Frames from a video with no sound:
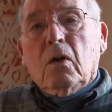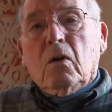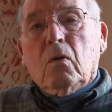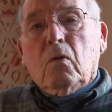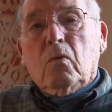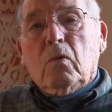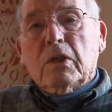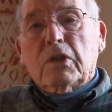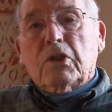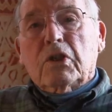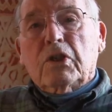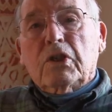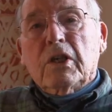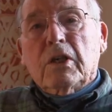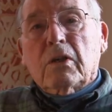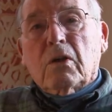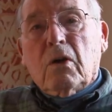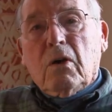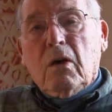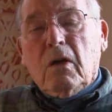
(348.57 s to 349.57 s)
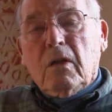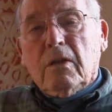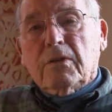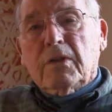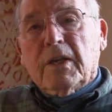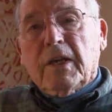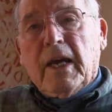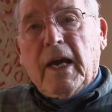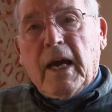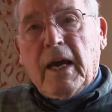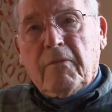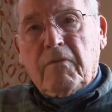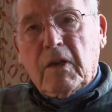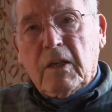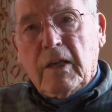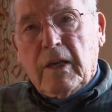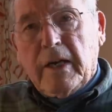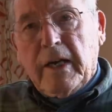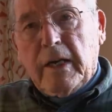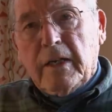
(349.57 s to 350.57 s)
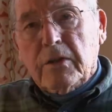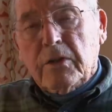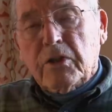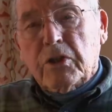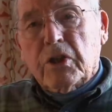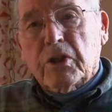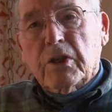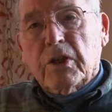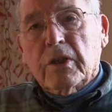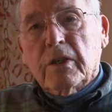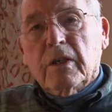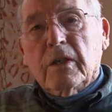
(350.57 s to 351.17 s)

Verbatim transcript: which she called the avalanche.